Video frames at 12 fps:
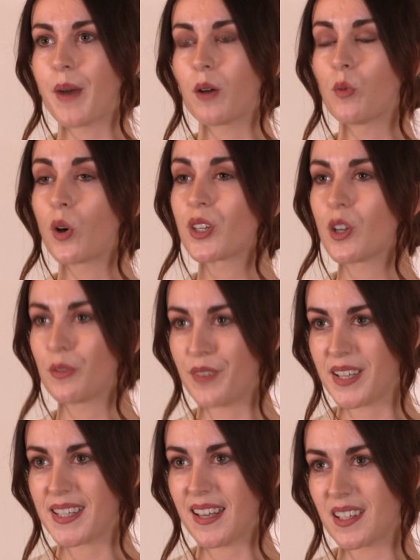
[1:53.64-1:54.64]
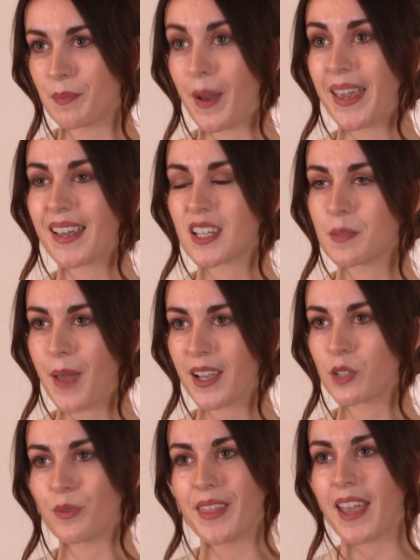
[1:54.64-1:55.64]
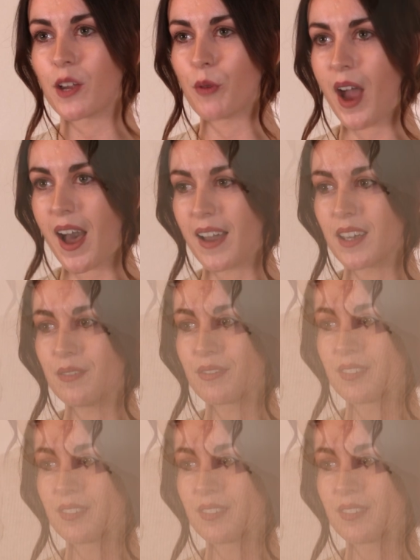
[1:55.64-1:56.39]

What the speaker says: about what your visitors might expect when they arrive.